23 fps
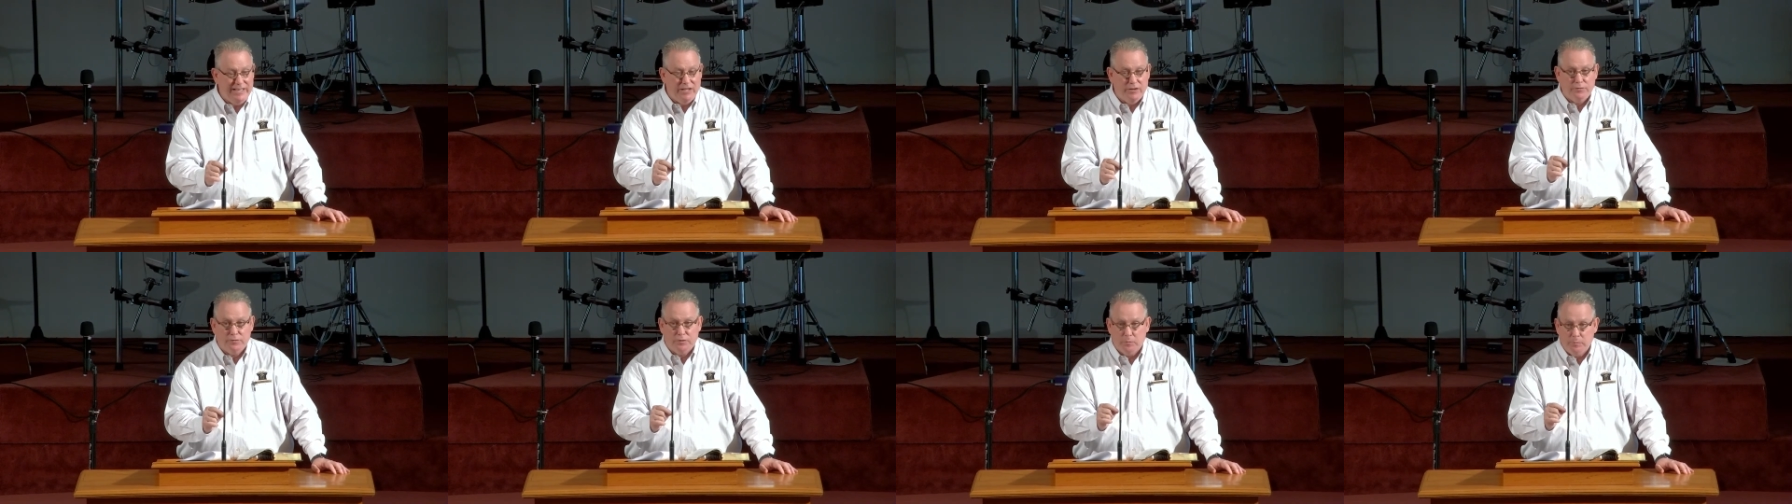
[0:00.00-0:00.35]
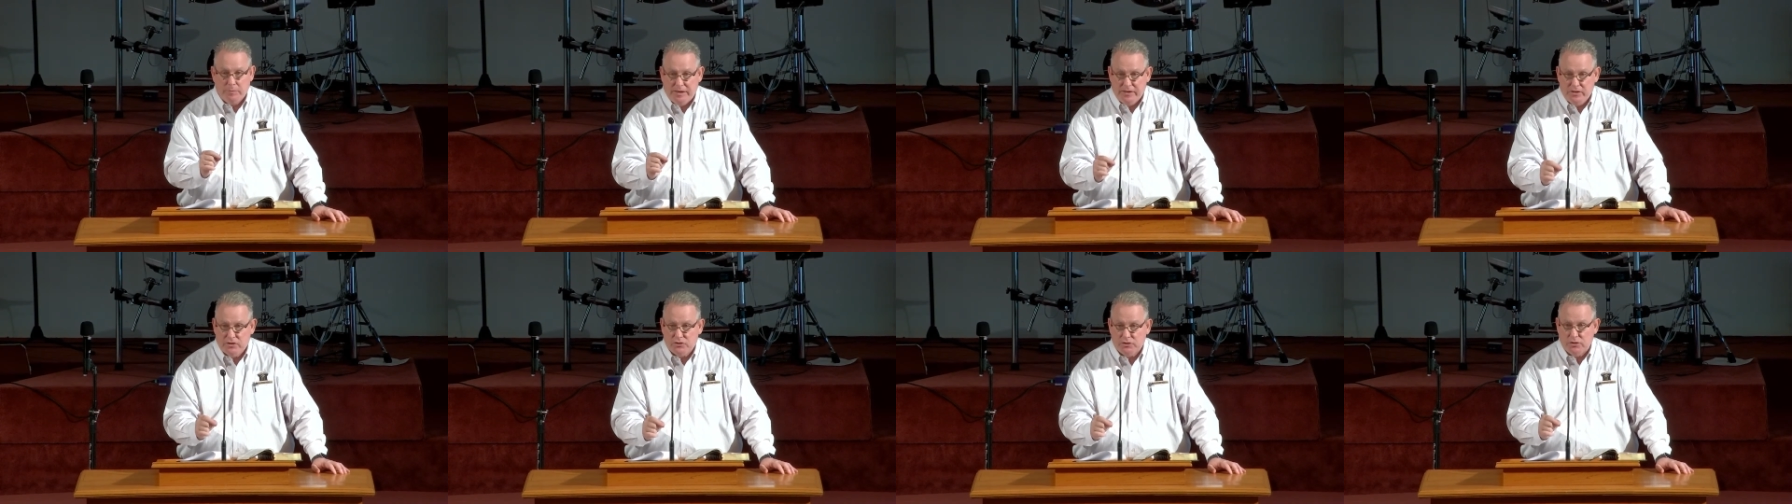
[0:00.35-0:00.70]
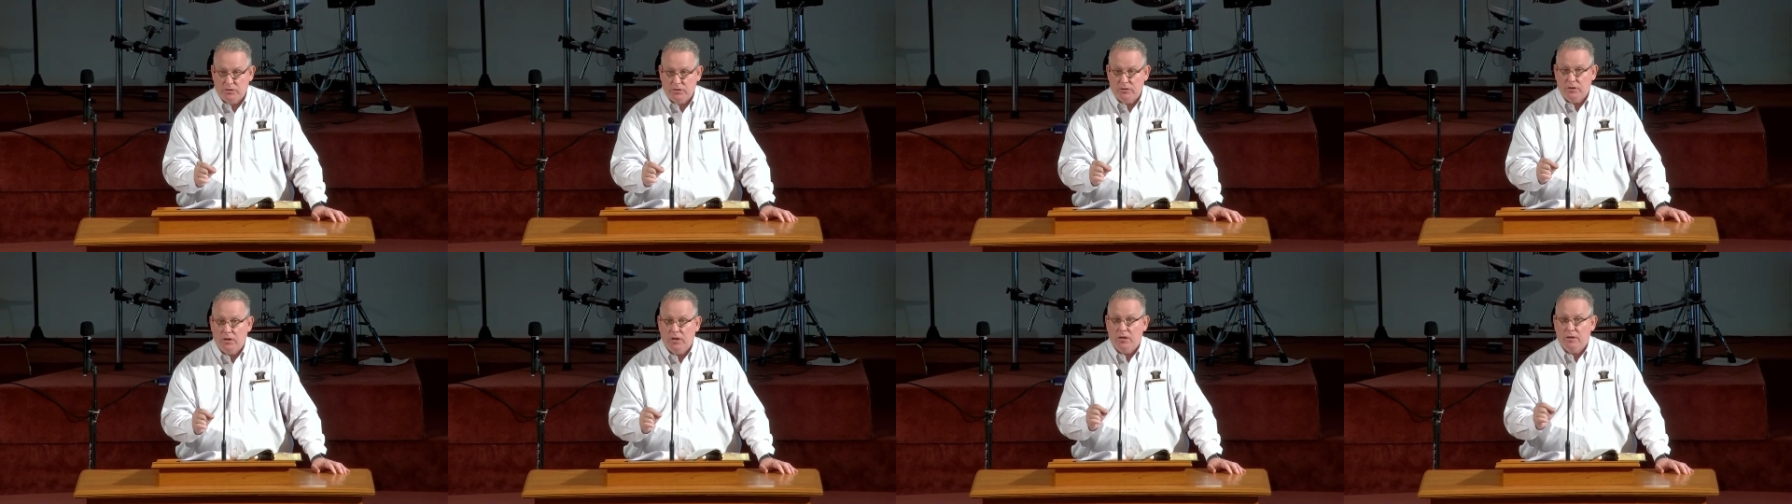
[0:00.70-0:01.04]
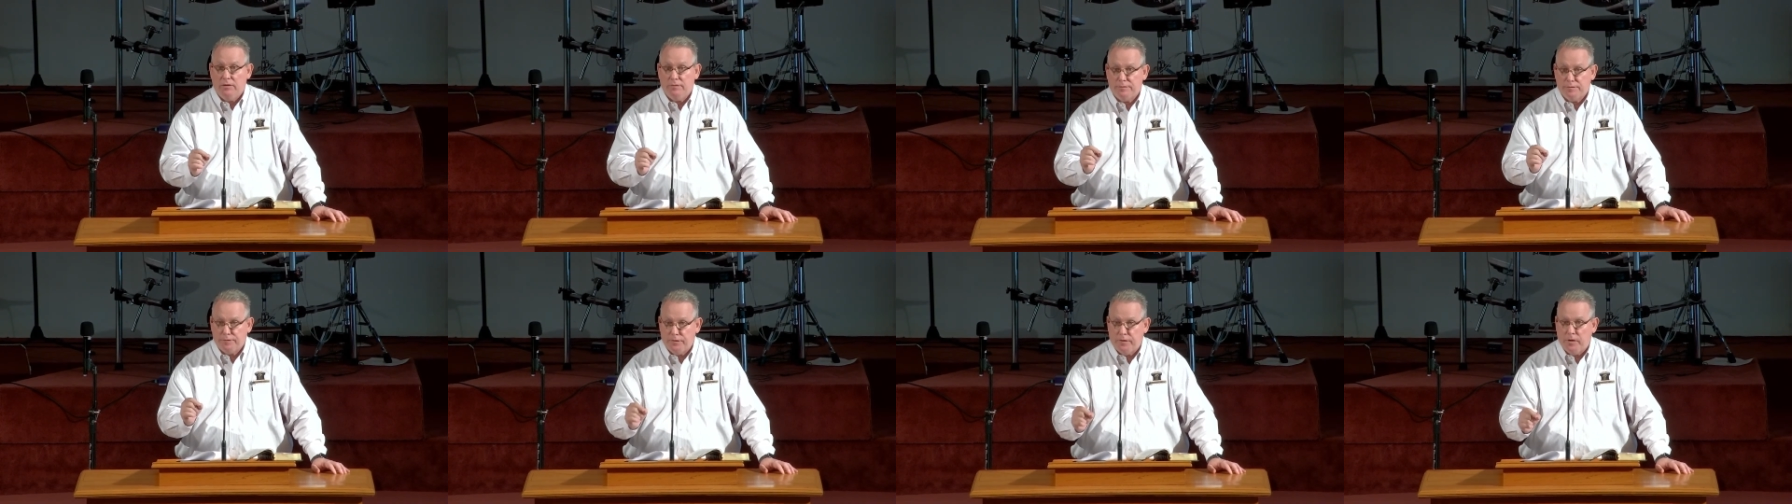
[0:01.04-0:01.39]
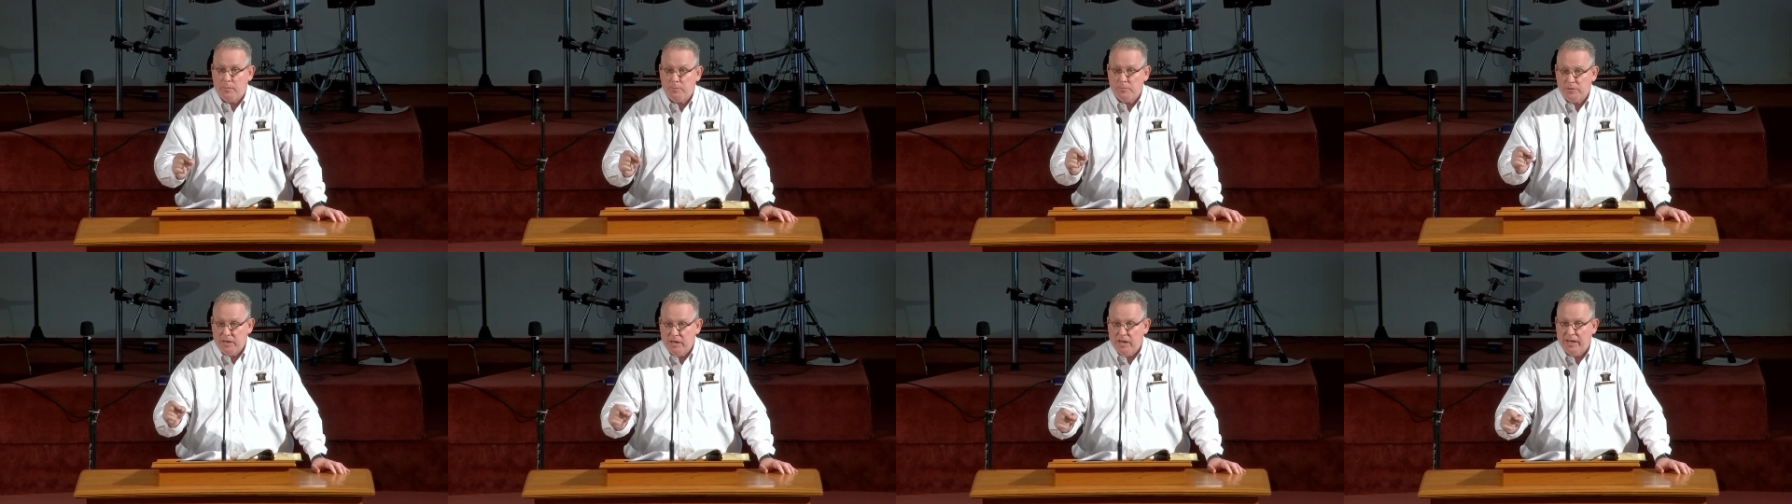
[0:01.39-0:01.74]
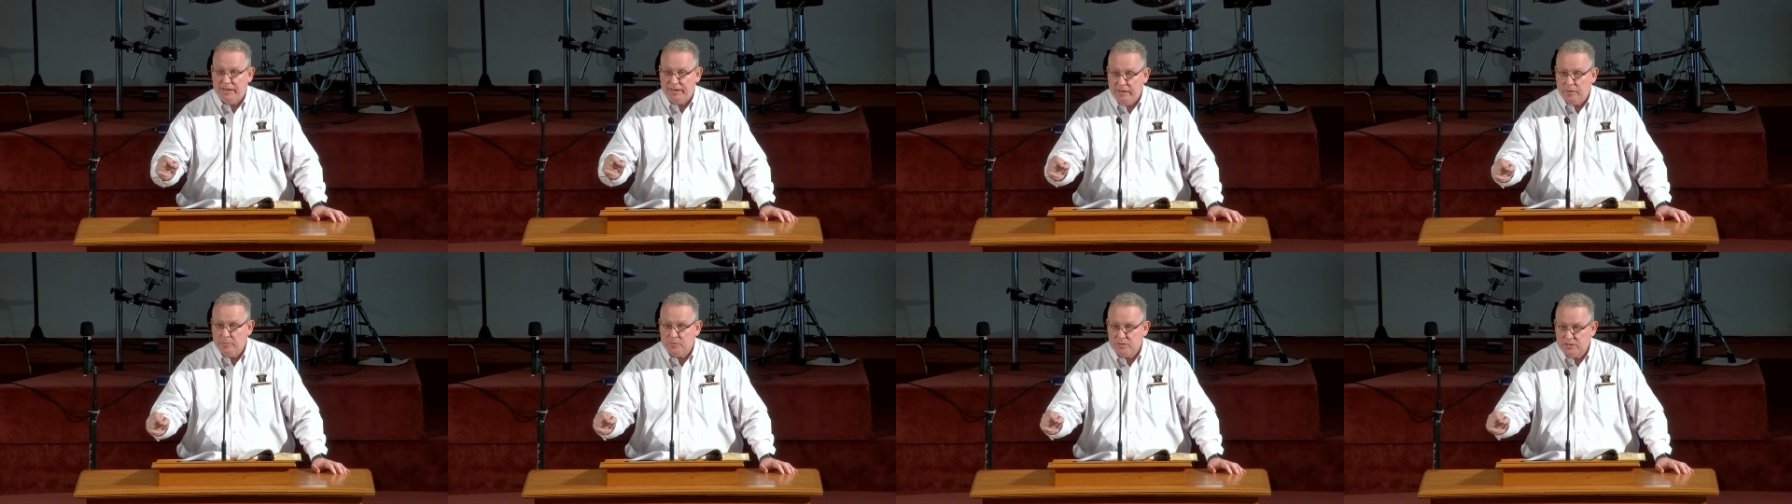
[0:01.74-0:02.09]
information from
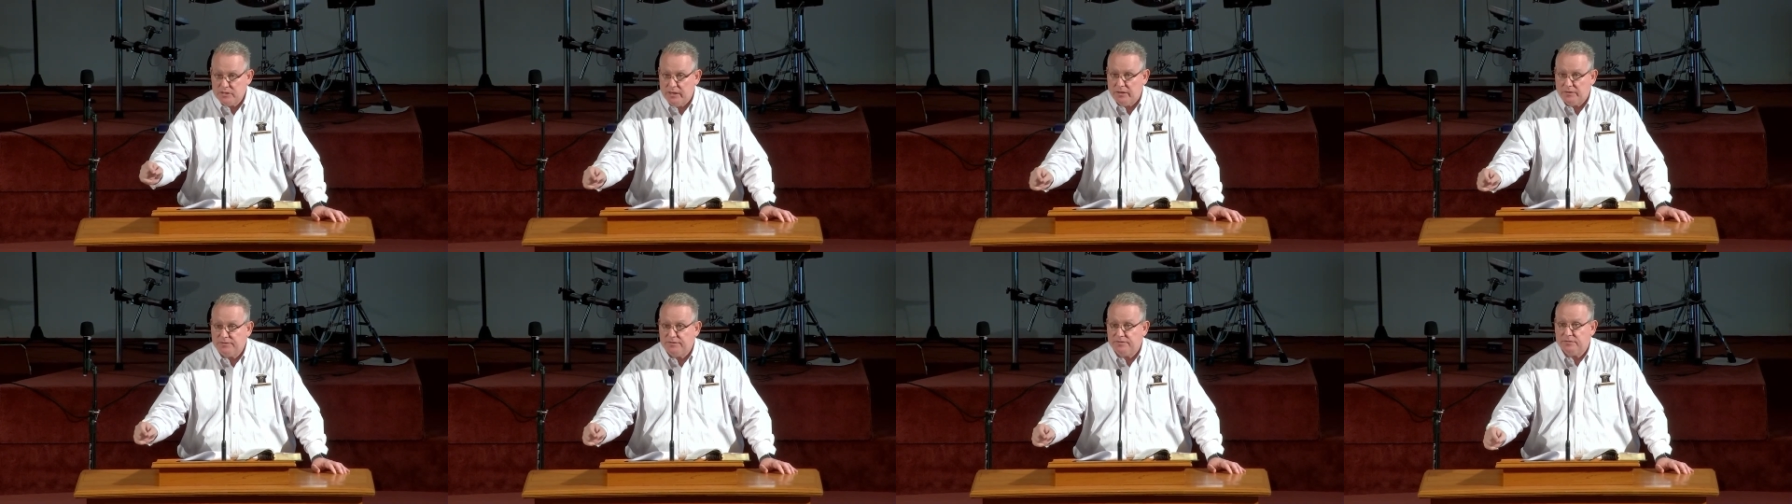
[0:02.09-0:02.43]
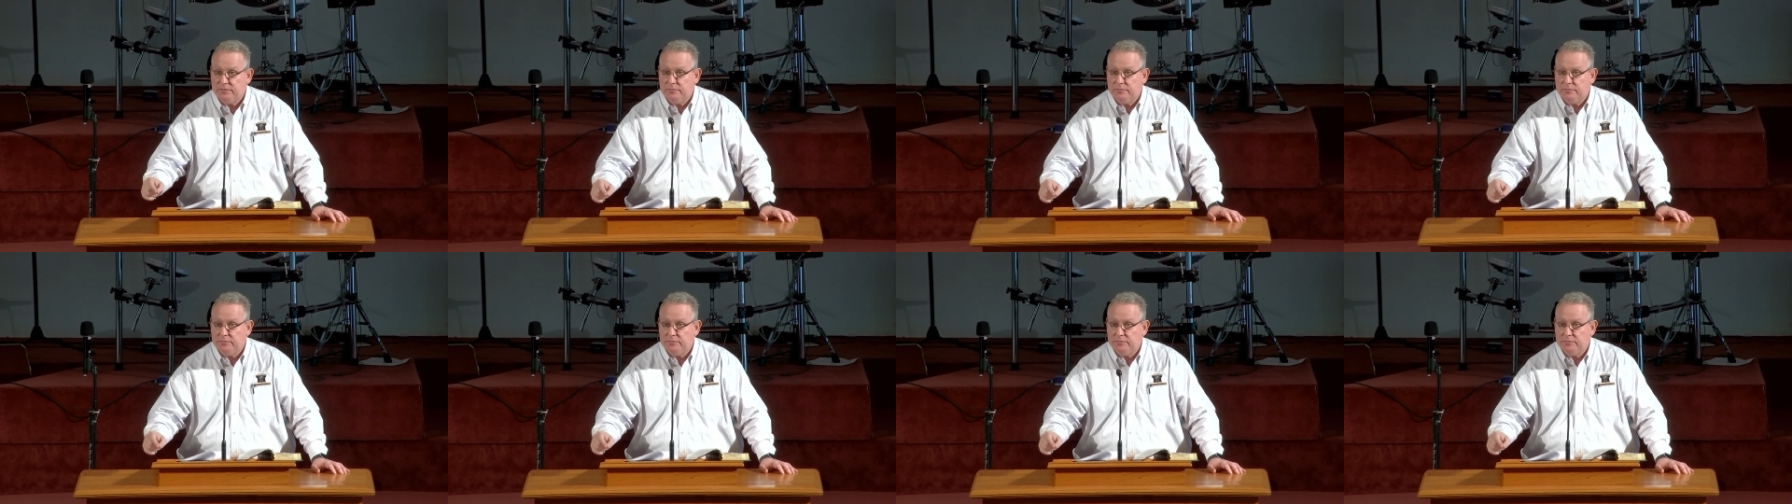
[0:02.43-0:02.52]
God Himself.